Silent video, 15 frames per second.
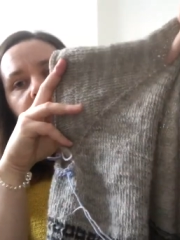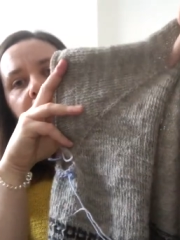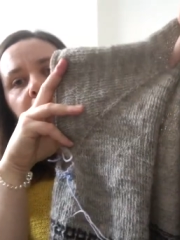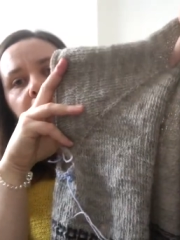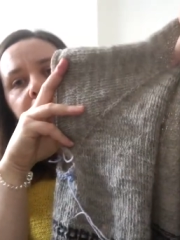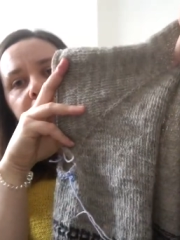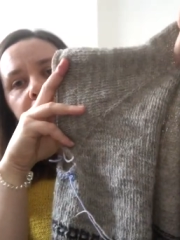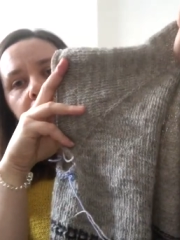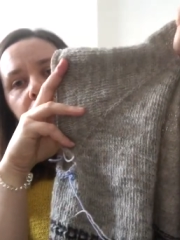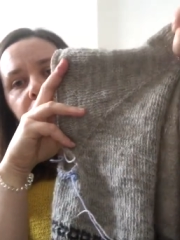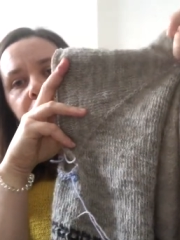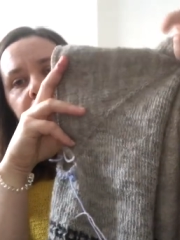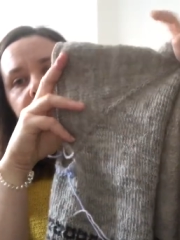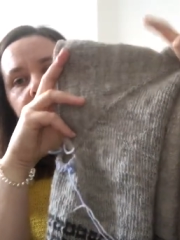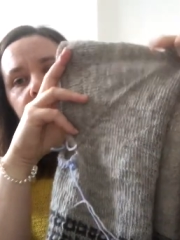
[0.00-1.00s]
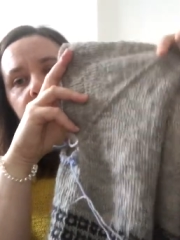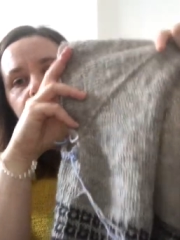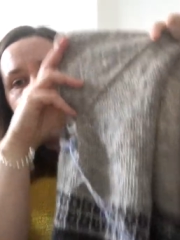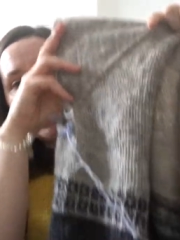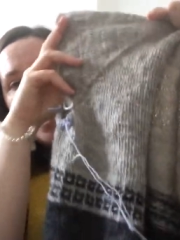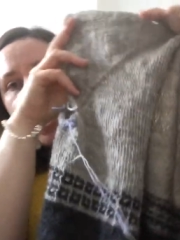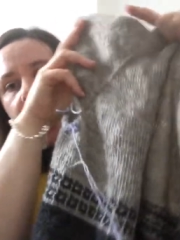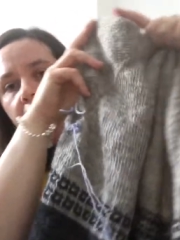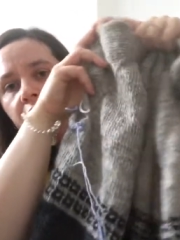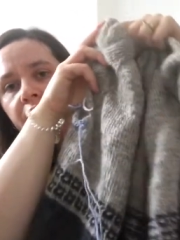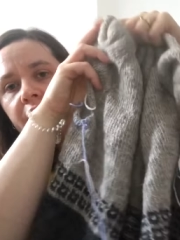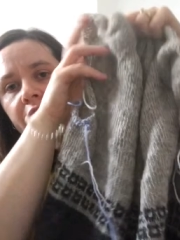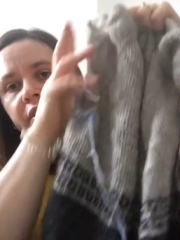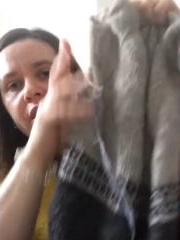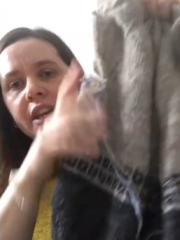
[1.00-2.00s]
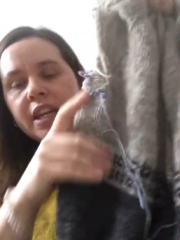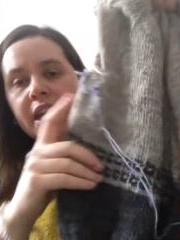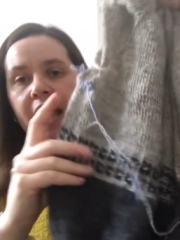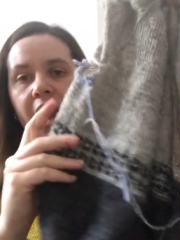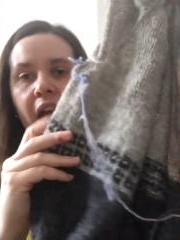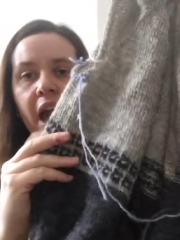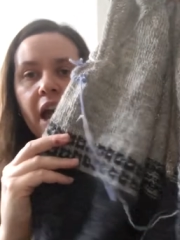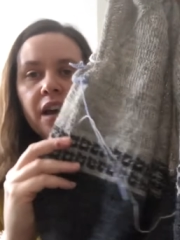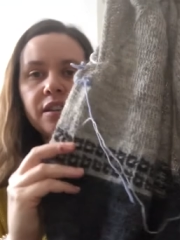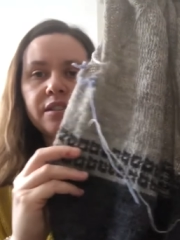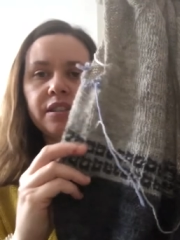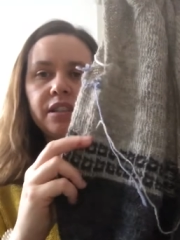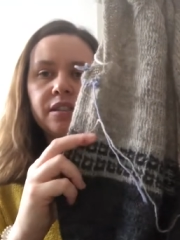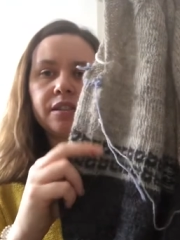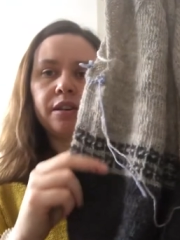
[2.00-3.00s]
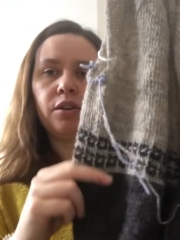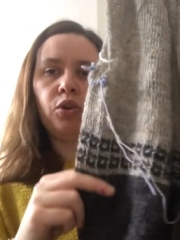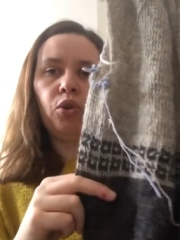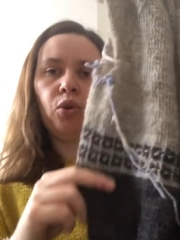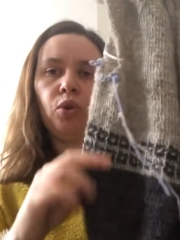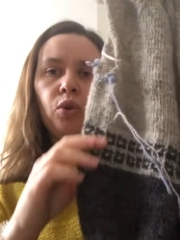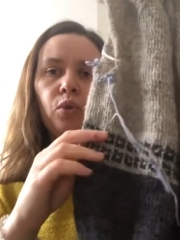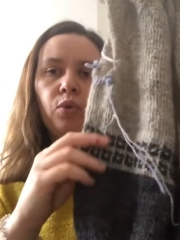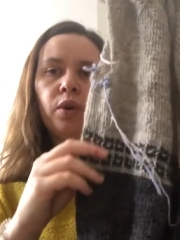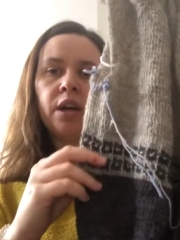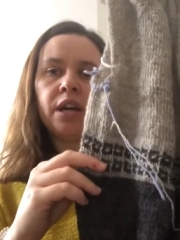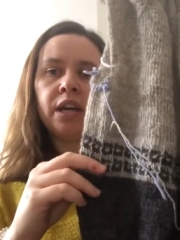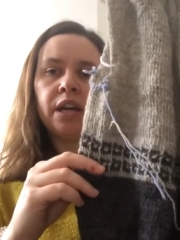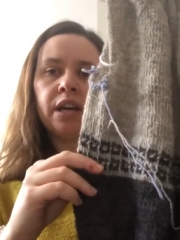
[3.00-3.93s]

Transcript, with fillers: regular increases down and then it has this cool